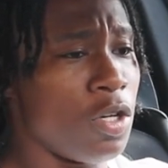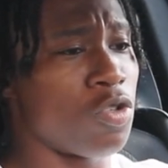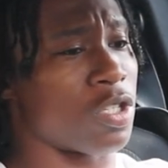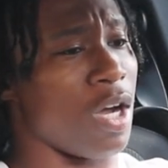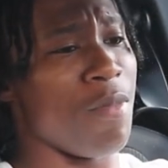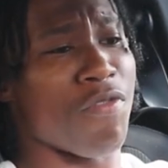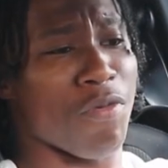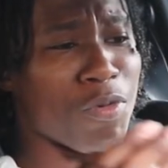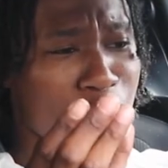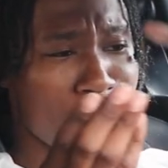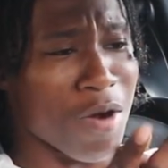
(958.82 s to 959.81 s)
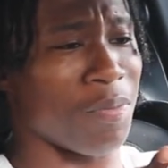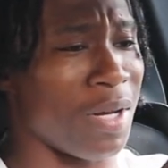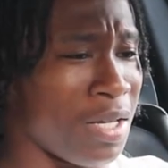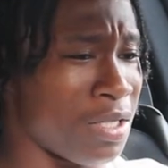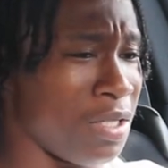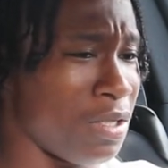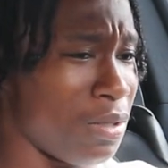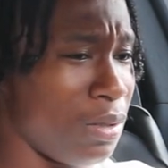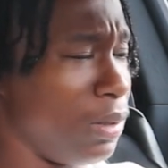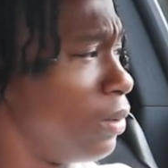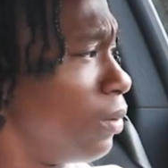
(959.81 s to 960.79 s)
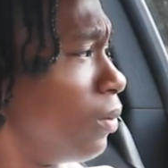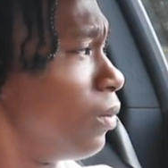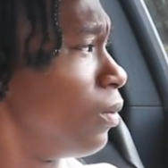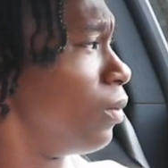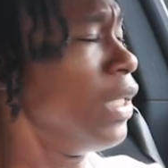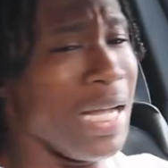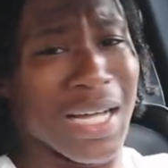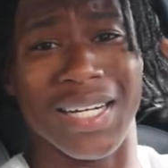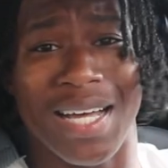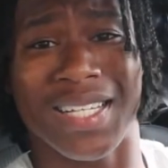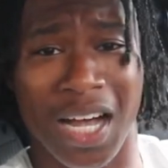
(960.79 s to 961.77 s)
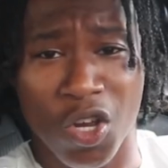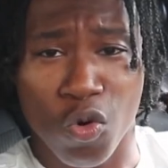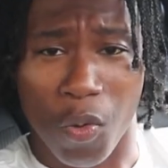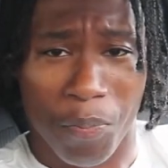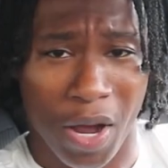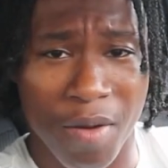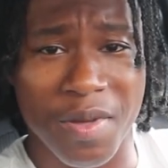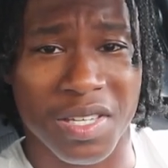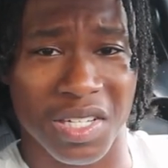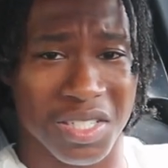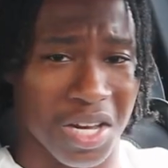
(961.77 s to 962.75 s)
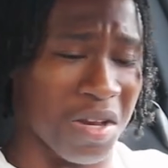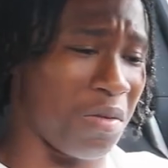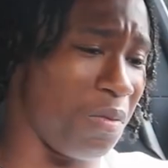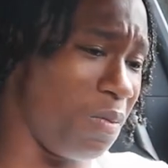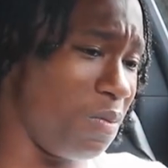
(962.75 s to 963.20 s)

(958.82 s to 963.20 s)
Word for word: You stop me from going places. And that's how you repay me, CJ?